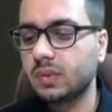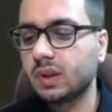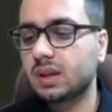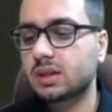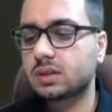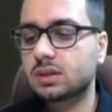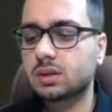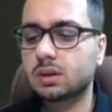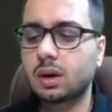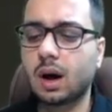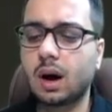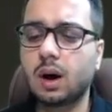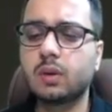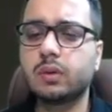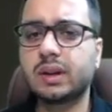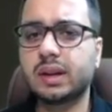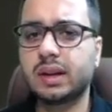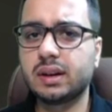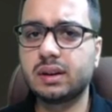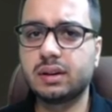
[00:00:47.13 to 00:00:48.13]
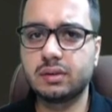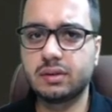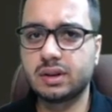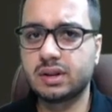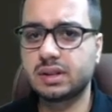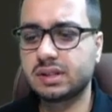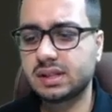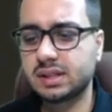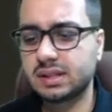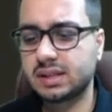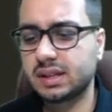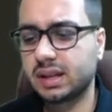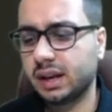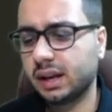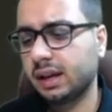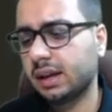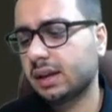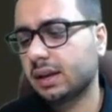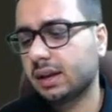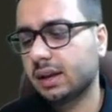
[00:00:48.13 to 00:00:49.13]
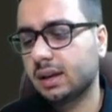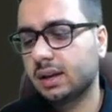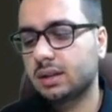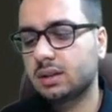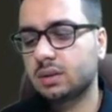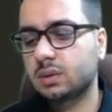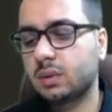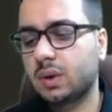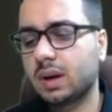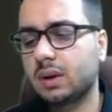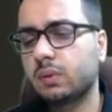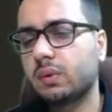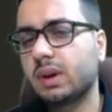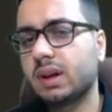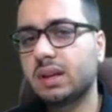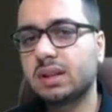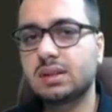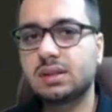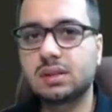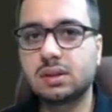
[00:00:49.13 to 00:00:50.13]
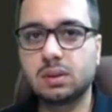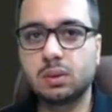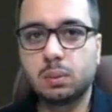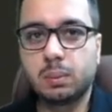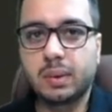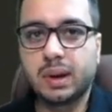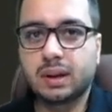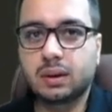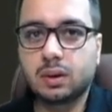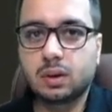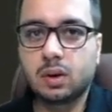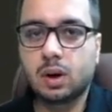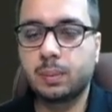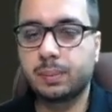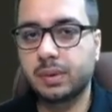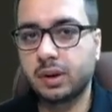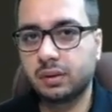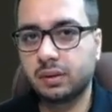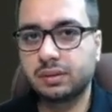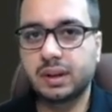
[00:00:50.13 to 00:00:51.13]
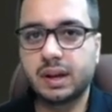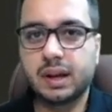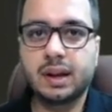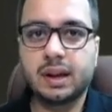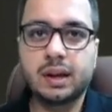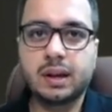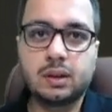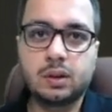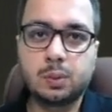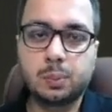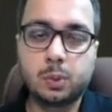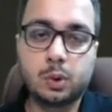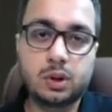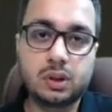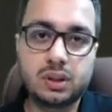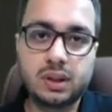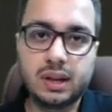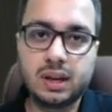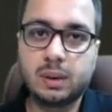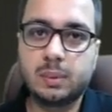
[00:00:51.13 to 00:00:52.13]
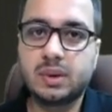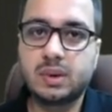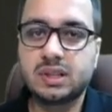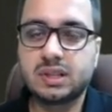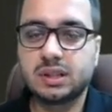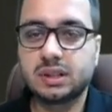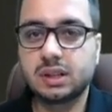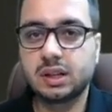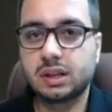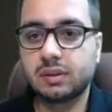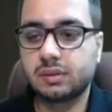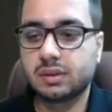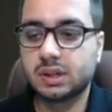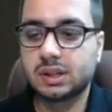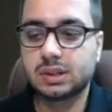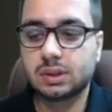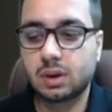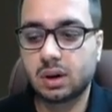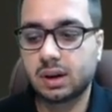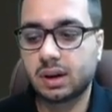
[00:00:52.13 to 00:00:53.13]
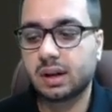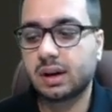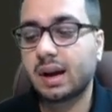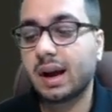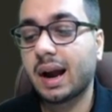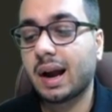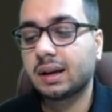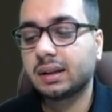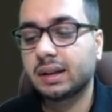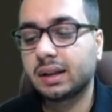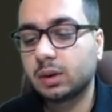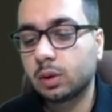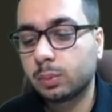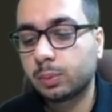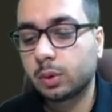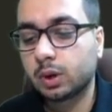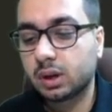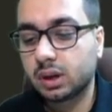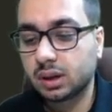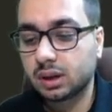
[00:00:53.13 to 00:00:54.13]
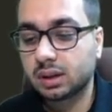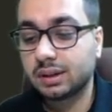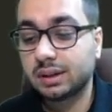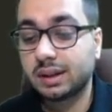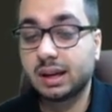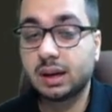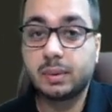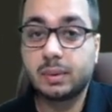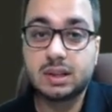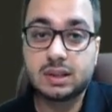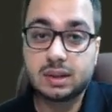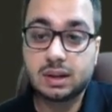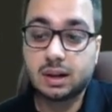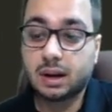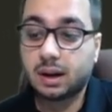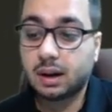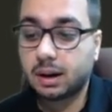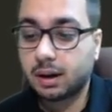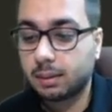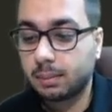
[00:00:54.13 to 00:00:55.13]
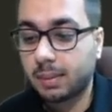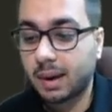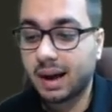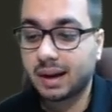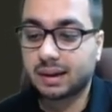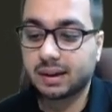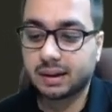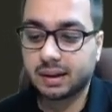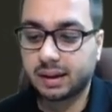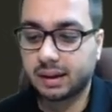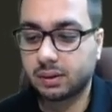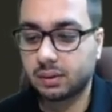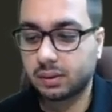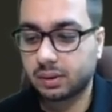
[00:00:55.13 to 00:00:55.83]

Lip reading: So how we can reverse this array? So one way is you make a copy of the array, you put the elements in the reverse order, and then you put the elements back again.